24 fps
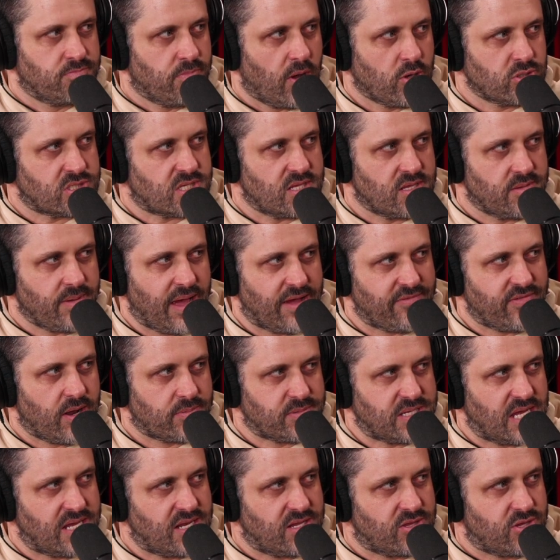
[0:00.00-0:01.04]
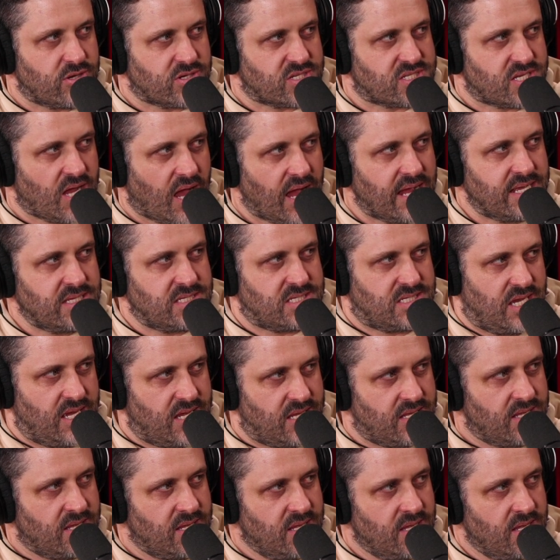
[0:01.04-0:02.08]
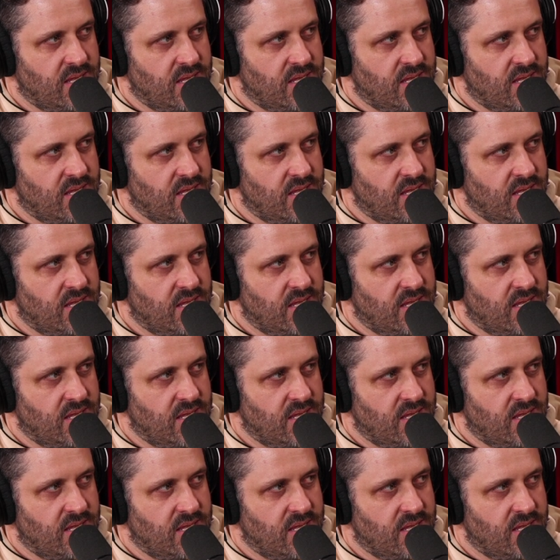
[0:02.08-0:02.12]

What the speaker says: most of them haven't updated their signs yet.